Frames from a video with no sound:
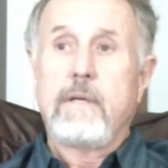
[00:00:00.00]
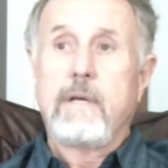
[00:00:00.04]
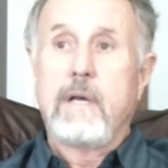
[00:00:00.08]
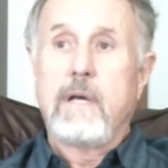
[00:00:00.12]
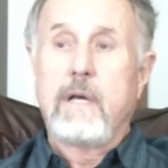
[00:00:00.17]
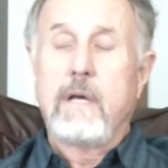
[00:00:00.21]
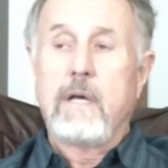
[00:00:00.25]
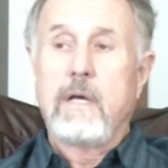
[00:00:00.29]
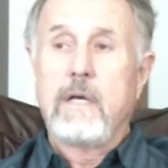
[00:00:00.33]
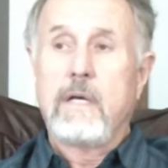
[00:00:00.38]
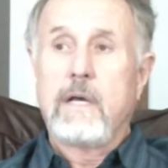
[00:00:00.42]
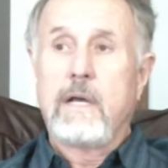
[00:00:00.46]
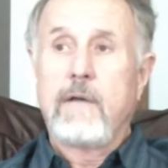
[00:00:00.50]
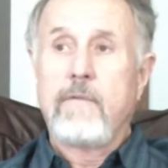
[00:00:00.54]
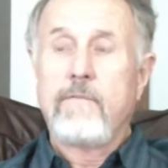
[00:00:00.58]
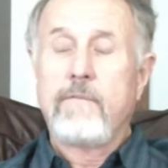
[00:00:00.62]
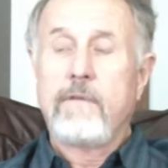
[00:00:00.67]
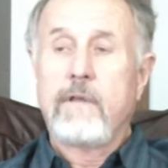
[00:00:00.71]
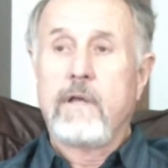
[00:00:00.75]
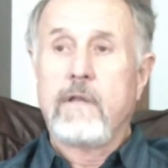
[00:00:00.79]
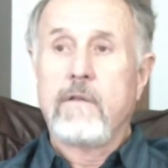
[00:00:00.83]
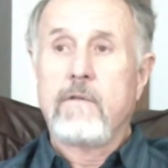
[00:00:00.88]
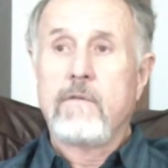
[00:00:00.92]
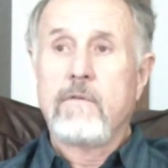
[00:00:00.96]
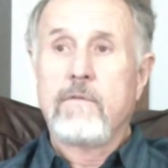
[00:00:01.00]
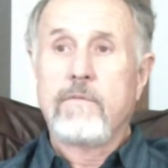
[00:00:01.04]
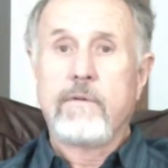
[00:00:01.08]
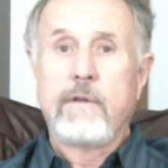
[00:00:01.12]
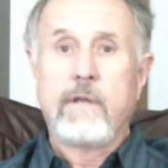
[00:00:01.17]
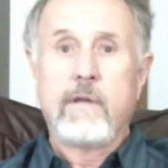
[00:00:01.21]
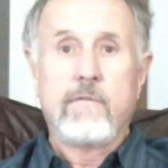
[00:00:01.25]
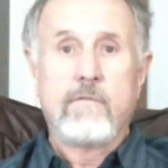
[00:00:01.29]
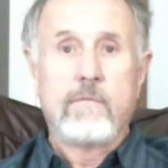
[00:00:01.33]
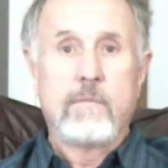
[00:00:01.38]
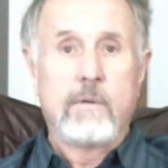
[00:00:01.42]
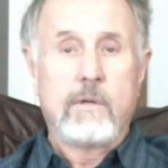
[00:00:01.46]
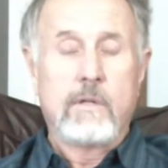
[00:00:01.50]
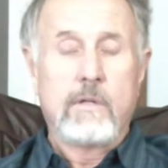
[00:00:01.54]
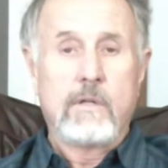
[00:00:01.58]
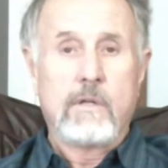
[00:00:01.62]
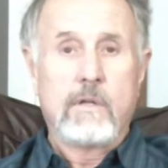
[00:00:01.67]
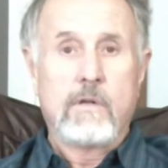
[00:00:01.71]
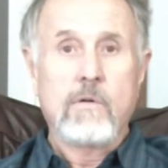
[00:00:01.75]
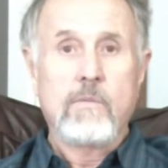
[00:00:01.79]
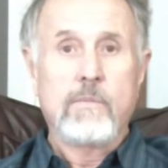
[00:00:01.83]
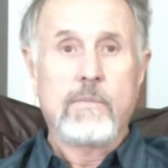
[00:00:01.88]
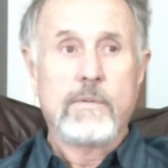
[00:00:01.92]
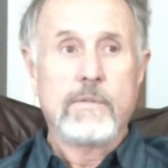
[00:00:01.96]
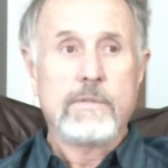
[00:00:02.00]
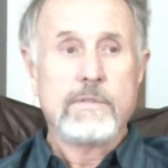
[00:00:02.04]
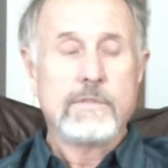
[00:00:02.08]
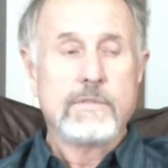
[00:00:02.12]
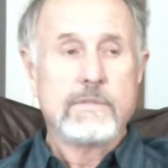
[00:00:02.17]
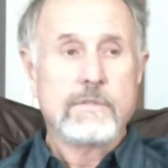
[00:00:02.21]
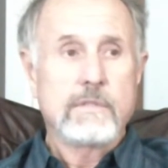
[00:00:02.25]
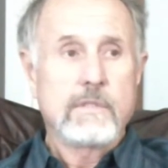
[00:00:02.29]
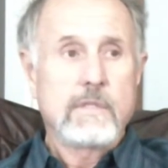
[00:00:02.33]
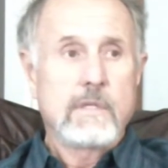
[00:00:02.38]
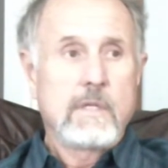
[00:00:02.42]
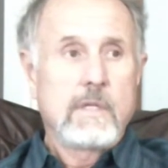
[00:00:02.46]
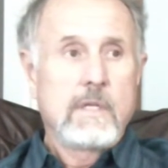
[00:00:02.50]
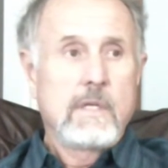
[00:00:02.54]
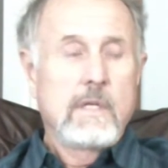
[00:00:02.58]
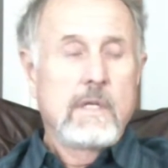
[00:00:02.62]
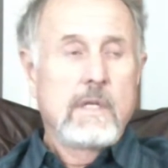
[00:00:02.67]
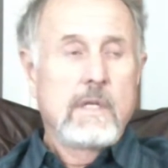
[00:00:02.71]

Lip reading: I've done 3 of them on the Coopers,